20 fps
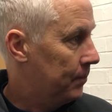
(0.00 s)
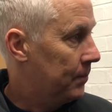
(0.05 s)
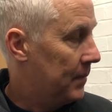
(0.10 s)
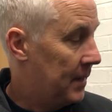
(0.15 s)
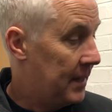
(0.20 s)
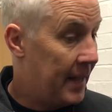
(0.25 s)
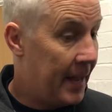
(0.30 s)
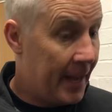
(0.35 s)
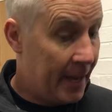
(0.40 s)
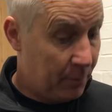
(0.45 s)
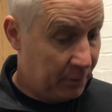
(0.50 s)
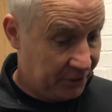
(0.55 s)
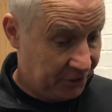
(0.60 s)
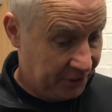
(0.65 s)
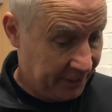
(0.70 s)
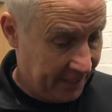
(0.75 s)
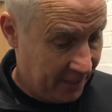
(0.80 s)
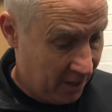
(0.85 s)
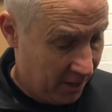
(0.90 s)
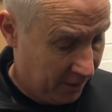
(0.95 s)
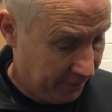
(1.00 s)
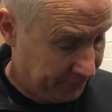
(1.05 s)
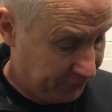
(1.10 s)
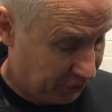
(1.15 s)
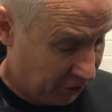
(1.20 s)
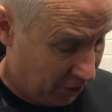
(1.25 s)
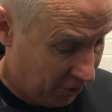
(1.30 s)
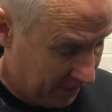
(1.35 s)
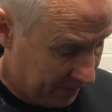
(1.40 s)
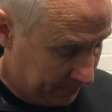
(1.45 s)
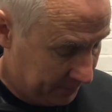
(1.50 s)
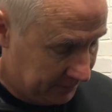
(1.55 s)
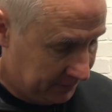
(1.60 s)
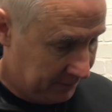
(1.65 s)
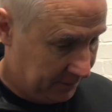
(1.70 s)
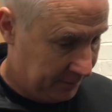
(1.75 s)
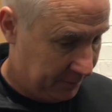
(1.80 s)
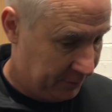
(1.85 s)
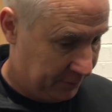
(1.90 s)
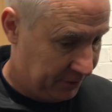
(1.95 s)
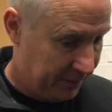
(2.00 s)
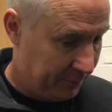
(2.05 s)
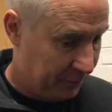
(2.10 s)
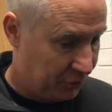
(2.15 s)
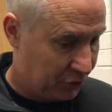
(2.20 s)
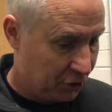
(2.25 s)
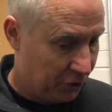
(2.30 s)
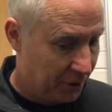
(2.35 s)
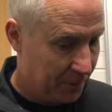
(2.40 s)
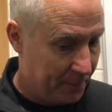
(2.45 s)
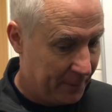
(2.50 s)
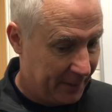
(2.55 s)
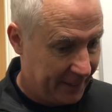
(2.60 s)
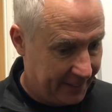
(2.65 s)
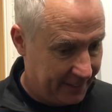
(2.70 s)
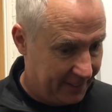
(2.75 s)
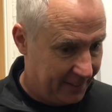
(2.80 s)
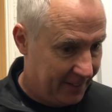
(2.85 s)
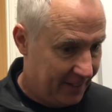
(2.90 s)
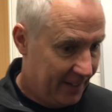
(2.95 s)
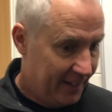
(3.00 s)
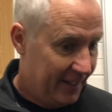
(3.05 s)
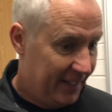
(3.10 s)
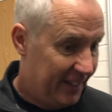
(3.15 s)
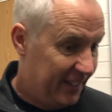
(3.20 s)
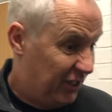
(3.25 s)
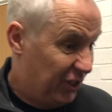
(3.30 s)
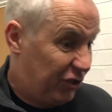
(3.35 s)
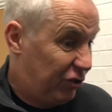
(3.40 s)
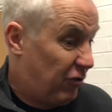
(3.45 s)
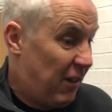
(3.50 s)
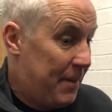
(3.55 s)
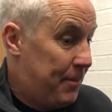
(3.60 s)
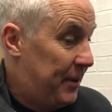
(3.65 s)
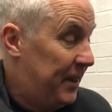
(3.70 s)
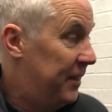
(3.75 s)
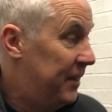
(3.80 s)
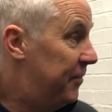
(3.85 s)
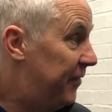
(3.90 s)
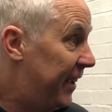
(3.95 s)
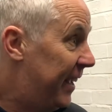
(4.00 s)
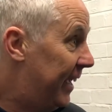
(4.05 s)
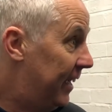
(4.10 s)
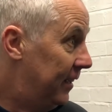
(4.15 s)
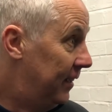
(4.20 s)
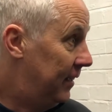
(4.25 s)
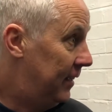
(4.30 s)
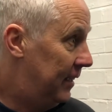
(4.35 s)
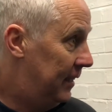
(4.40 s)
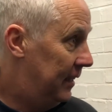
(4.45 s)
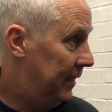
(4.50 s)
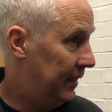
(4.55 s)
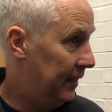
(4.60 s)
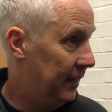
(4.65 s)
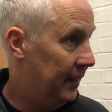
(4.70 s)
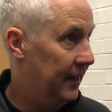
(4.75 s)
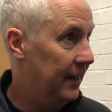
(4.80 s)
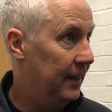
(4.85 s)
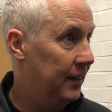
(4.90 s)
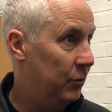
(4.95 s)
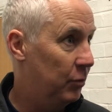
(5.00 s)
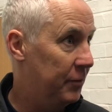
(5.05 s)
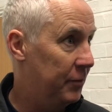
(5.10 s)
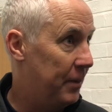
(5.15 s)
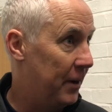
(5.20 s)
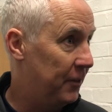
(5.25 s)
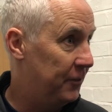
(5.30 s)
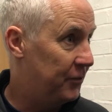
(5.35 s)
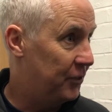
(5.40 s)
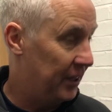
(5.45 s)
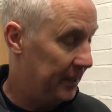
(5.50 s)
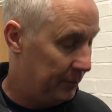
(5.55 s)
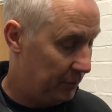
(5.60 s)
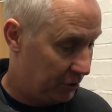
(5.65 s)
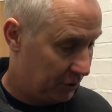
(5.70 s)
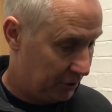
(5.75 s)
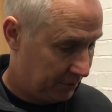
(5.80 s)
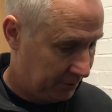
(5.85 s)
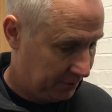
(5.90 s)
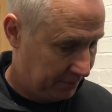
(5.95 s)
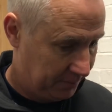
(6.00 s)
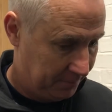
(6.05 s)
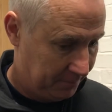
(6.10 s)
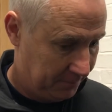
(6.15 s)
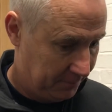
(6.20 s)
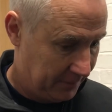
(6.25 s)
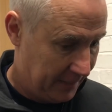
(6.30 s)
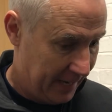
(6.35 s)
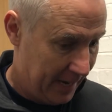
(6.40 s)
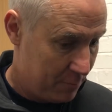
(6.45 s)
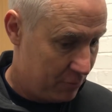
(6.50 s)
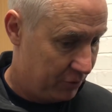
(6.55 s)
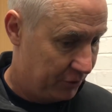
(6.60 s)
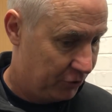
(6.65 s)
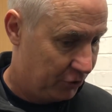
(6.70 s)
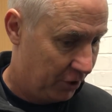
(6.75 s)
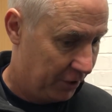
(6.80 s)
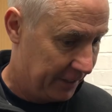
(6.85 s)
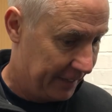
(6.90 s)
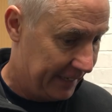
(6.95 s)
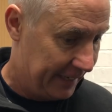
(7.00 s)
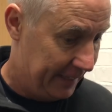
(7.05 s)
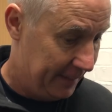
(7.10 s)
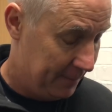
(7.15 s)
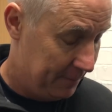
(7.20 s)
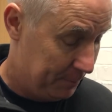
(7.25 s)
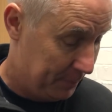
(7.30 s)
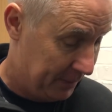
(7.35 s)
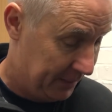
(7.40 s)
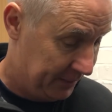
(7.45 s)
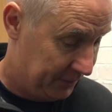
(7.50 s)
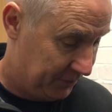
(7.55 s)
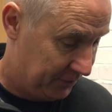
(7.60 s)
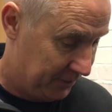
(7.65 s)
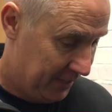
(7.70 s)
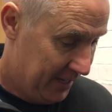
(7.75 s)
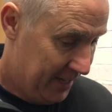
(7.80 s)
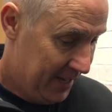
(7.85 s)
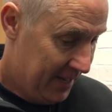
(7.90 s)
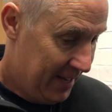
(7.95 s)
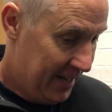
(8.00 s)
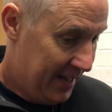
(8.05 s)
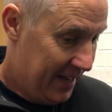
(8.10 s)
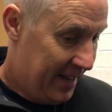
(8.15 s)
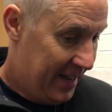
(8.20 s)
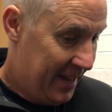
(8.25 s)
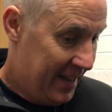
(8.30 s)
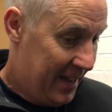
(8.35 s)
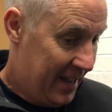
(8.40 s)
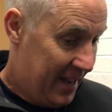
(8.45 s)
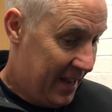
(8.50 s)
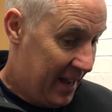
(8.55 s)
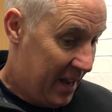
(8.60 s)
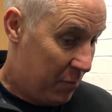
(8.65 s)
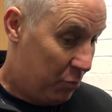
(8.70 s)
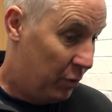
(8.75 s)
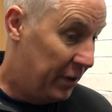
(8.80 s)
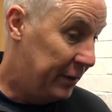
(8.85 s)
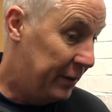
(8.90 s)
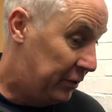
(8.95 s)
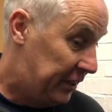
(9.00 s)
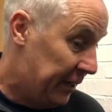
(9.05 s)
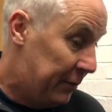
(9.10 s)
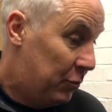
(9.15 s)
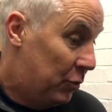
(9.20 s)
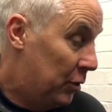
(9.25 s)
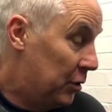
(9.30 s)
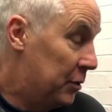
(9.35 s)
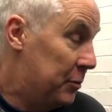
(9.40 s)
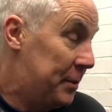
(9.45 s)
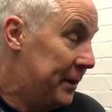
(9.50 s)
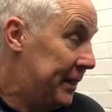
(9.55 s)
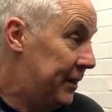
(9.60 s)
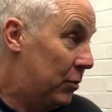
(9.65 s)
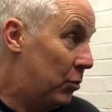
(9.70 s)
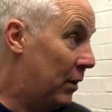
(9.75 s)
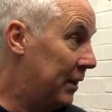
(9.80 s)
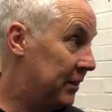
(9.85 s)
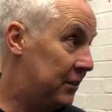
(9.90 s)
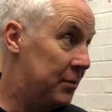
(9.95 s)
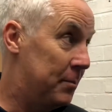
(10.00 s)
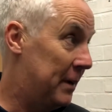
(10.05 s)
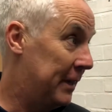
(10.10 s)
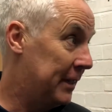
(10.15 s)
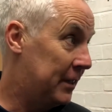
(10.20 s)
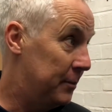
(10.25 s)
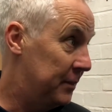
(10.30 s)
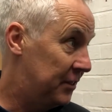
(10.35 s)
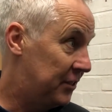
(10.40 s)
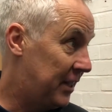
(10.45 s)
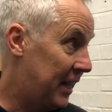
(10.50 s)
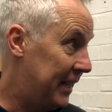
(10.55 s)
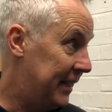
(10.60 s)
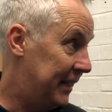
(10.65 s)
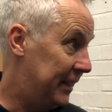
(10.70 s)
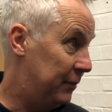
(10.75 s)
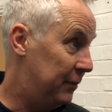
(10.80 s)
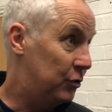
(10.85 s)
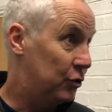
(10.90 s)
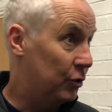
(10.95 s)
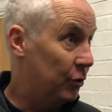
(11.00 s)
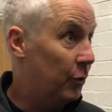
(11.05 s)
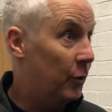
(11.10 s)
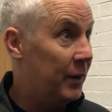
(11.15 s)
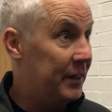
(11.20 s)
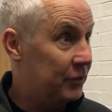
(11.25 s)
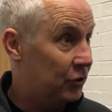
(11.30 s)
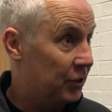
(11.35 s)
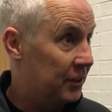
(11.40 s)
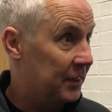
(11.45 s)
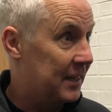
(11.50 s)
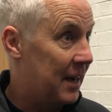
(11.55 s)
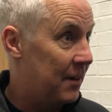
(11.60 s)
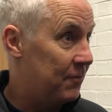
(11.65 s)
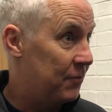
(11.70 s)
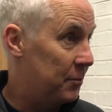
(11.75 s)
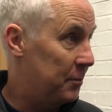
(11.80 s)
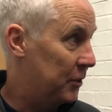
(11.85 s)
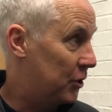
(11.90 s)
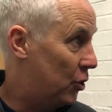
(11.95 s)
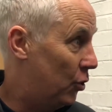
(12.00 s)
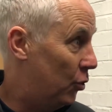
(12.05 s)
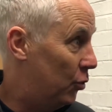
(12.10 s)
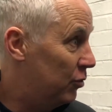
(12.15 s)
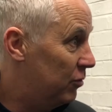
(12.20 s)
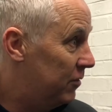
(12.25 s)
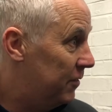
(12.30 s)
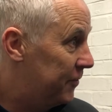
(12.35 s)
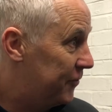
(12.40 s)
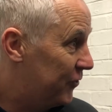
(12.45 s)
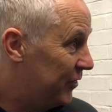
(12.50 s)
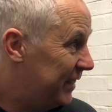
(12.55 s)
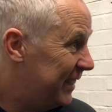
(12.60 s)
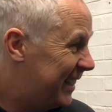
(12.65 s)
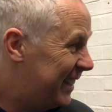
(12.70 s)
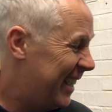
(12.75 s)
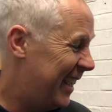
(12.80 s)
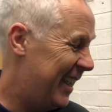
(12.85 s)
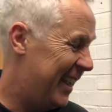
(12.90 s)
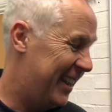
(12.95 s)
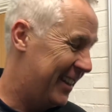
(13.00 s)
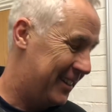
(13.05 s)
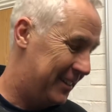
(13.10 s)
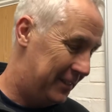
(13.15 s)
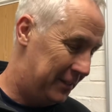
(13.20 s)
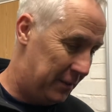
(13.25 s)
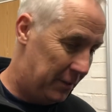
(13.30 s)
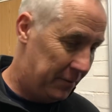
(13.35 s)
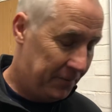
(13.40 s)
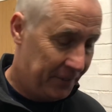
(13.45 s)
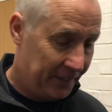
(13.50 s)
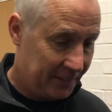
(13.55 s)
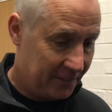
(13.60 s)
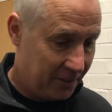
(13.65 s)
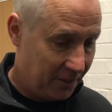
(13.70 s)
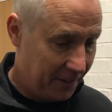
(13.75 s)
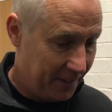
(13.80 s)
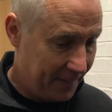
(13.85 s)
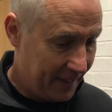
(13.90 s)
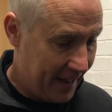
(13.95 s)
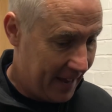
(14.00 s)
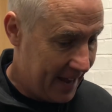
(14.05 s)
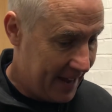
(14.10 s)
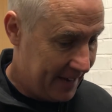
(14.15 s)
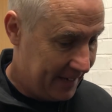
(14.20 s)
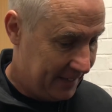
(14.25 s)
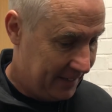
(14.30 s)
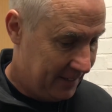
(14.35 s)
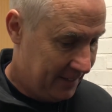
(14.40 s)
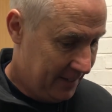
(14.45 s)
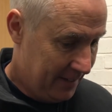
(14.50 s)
Yeah, we said at half time it was going to be. It's a scrappy affair with both teams just hammer and tong at it, and we didn't want to be the one to make a mistake. It was always going to come from a corner or a free kick and things like that, and